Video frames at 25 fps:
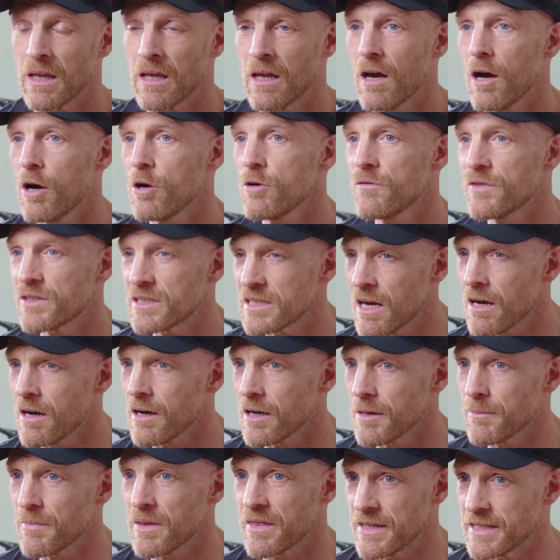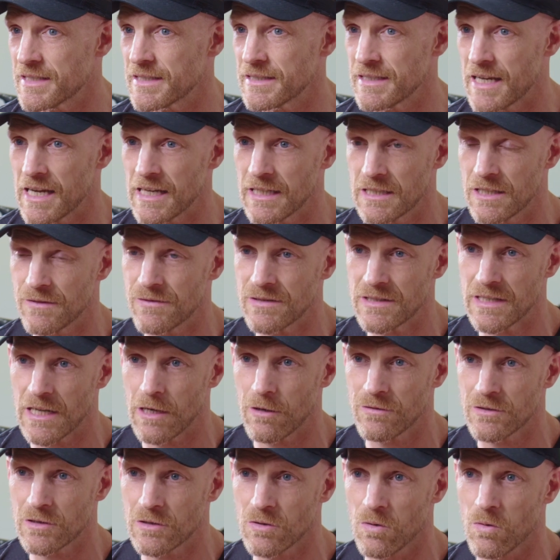Over time, this negative
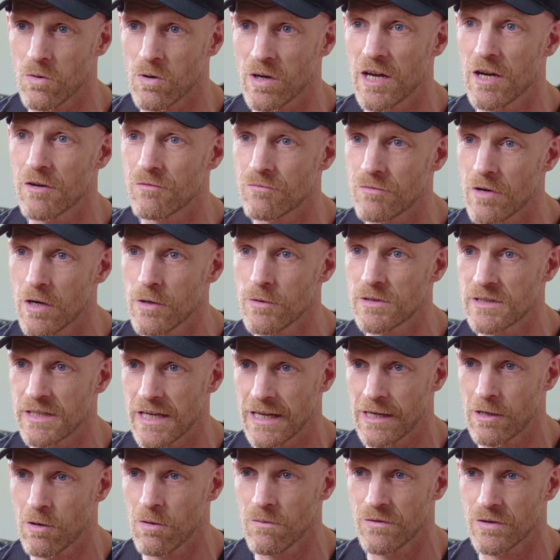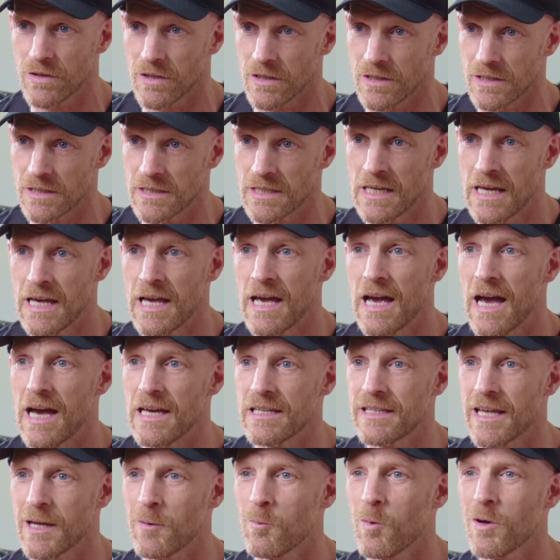self-talk erodes their confidence,
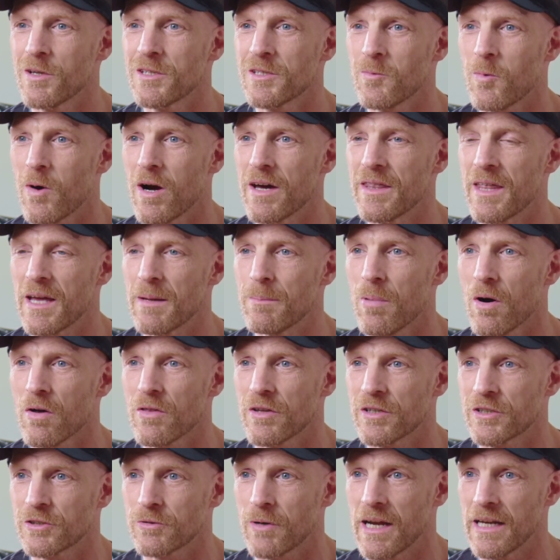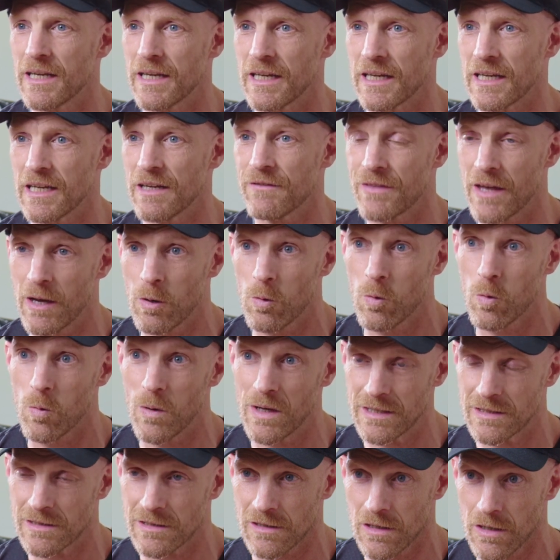as they wonder why they bother training if they're
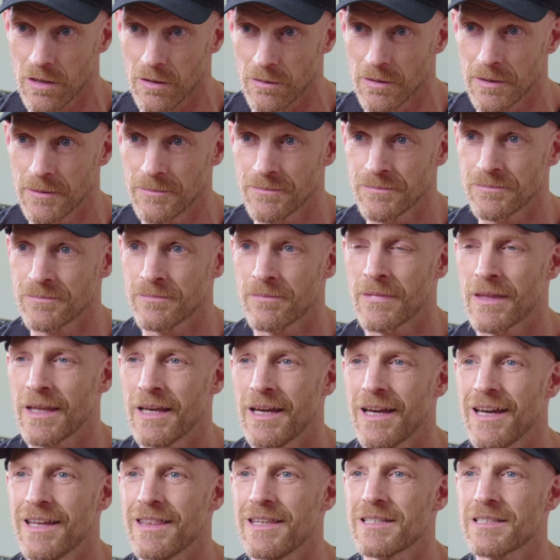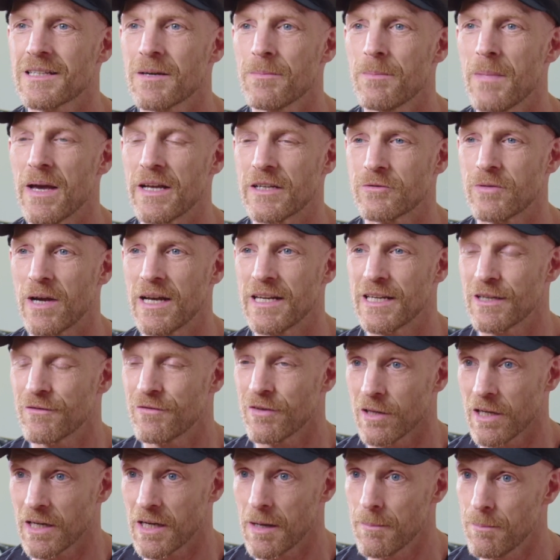always slow. This can make training
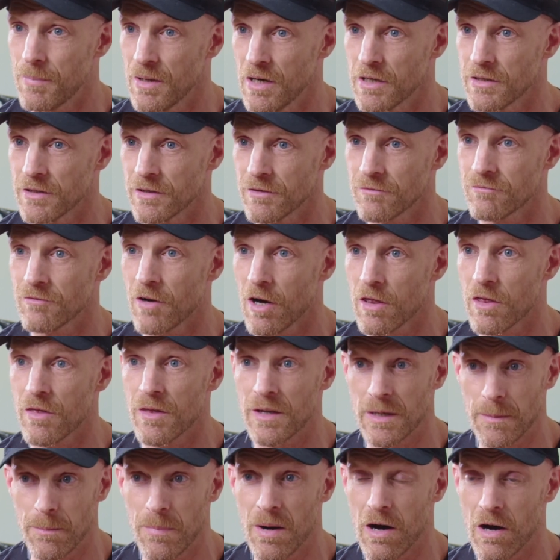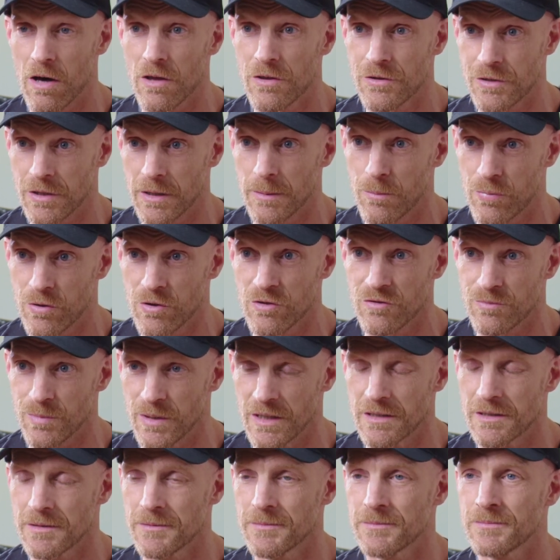feel like a burden rather than a path to improvement.